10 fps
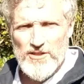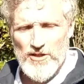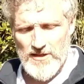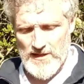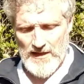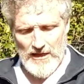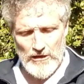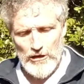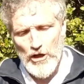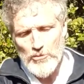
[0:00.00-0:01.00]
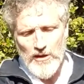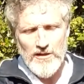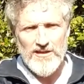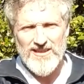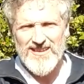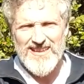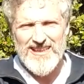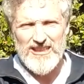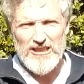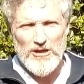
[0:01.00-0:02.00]
to low
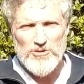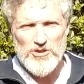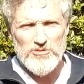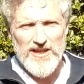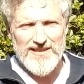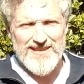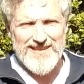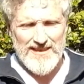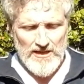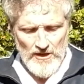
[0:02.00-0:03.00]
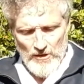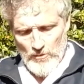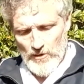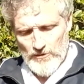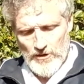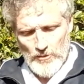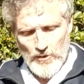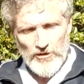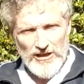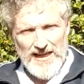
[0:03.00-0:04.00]
Godan
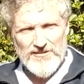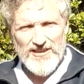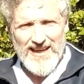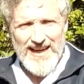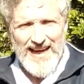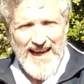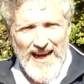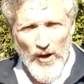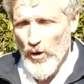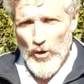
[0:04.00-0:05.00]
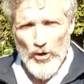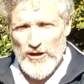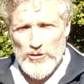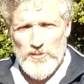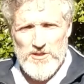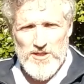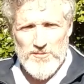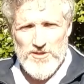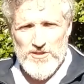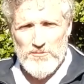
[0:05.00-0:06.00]
with your left, or it could be
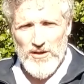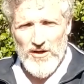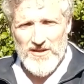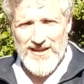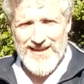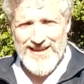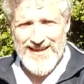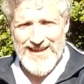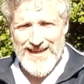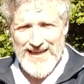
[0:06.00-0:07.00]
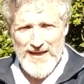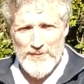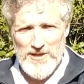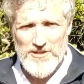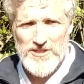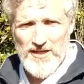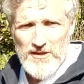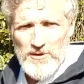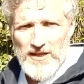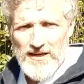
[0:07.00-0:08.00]
interpreted as a block, but it's certainly
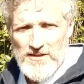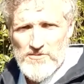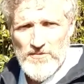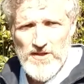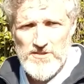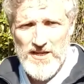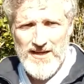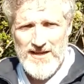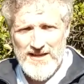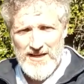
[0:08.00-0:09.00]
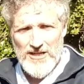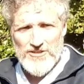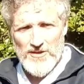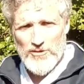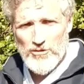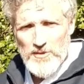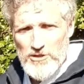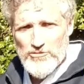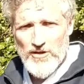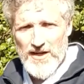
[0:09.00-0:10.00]
with a clenched fist. So it could be a
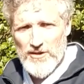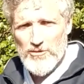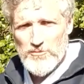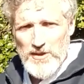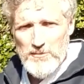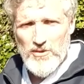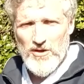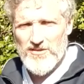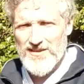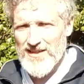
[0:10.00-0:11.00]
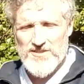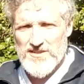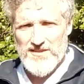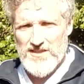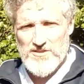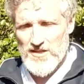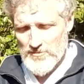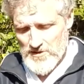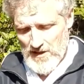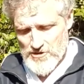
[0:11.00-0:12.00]
strike, could be a block, as in the
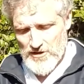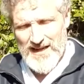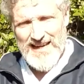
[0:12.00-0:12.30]
interpretation.